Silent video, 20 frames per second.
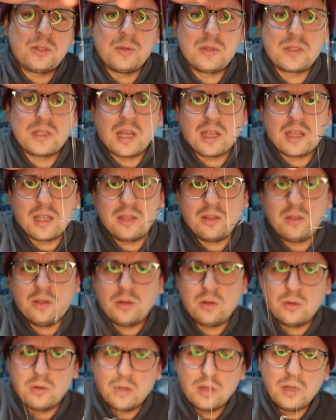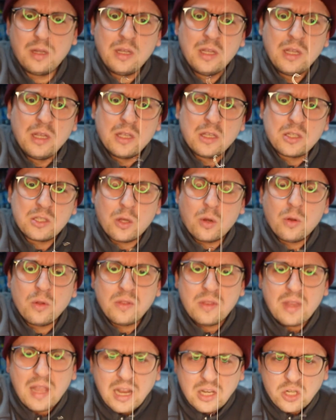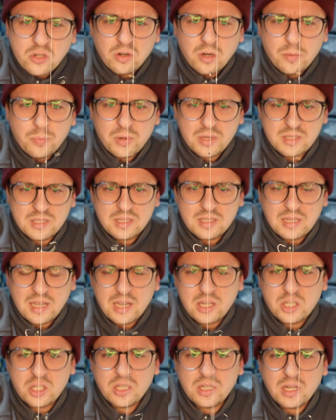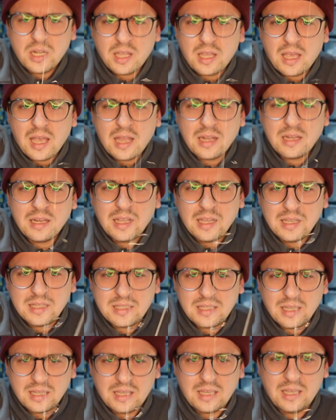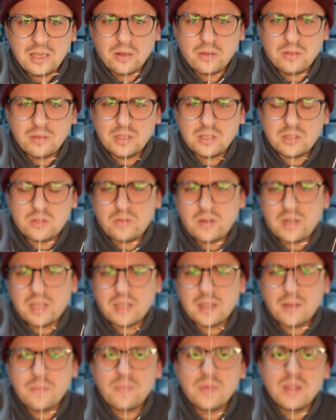to suck in your lure. So natural presentation again is the key on this rig.